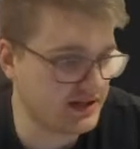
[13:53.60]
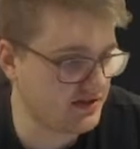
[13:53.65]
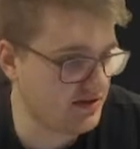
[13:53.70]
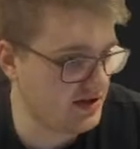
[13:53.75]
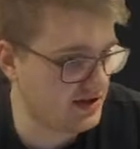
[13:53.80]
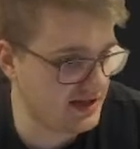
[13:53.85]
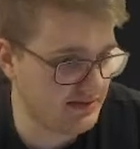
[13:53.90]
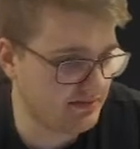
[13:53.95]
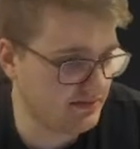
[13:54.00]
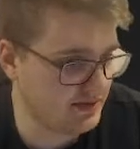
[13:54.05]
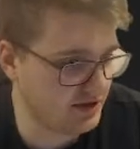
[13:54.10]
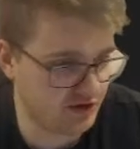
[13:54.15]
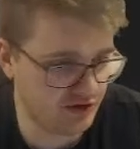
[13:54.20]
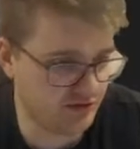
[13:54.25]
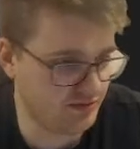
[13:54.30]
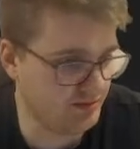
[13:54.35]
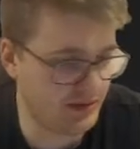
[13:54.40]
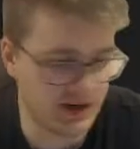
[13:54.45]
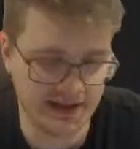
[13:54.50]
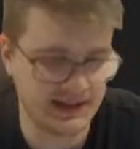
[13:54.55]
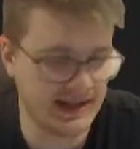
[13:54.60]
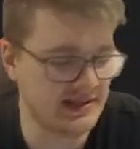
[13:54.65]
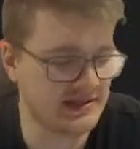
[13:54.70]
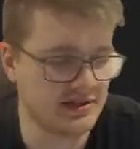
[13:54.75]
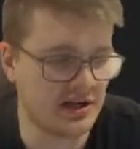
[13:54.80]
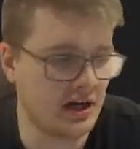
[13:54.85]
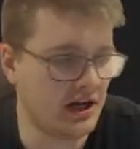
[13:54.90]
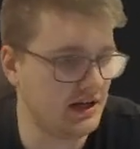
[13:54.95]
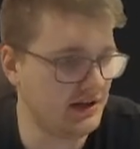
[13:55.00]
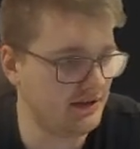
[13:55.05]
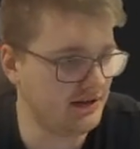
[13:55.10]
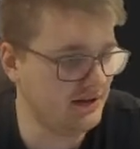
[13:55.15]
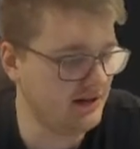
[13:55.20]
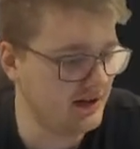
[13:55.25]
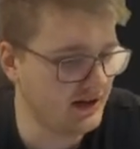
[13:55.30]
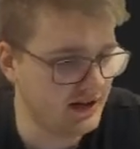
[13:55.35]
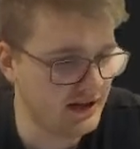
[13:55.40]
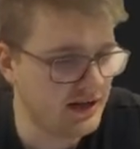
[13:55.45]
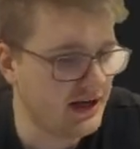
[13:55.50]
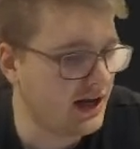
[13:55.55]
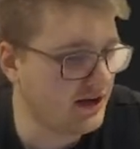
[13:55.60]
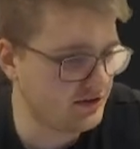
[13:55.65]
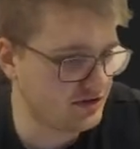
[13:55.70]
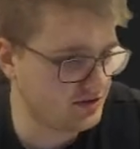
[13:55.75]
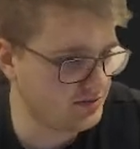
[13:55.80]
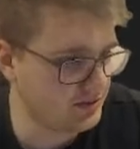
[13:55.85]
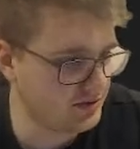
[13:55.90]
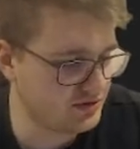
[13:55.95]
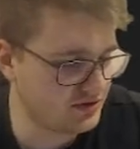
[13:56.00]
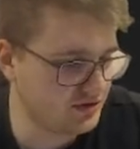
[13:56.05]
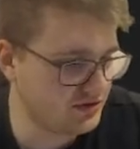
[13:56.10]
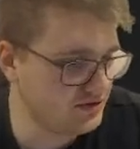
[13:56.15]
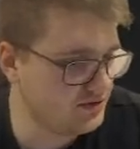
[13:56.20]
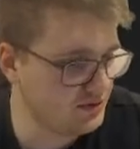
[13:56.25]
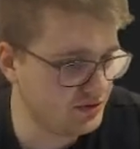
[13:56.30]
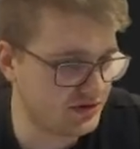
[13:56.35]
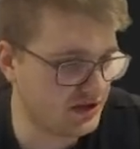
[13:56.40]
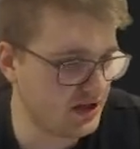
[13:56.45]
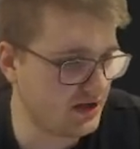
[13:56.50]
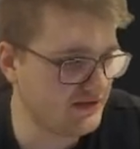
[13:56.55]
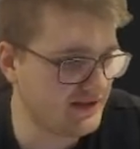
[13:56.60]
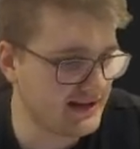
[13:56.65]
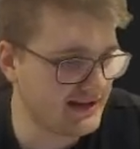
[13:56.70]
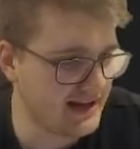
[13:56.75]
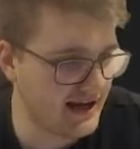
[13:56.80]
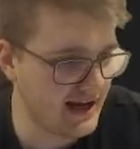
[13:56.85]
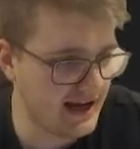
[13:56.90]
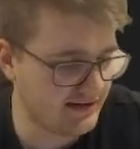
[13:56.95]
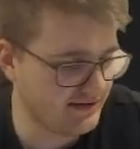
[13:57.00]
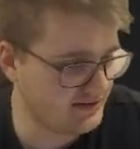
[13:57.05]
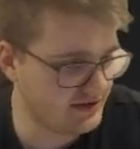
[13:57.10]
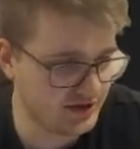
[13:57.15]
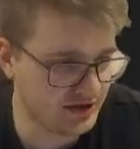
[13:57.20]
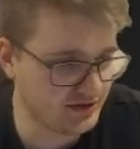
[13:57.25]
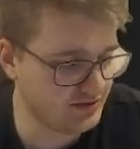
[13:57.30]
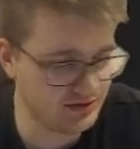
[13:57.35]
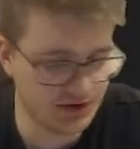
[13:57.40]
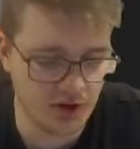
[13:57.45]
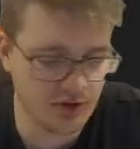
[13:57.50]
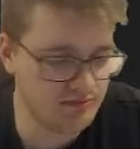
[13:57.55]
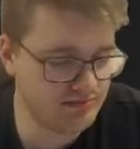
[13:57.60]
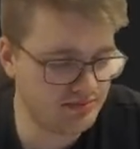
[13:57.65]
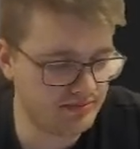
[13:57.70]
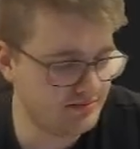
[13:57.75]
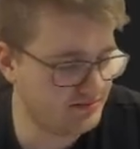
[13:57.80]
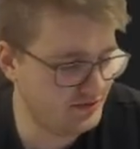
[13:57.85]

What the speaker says: into it, and my day's gone. I was supposed to do stuff that day, and nope,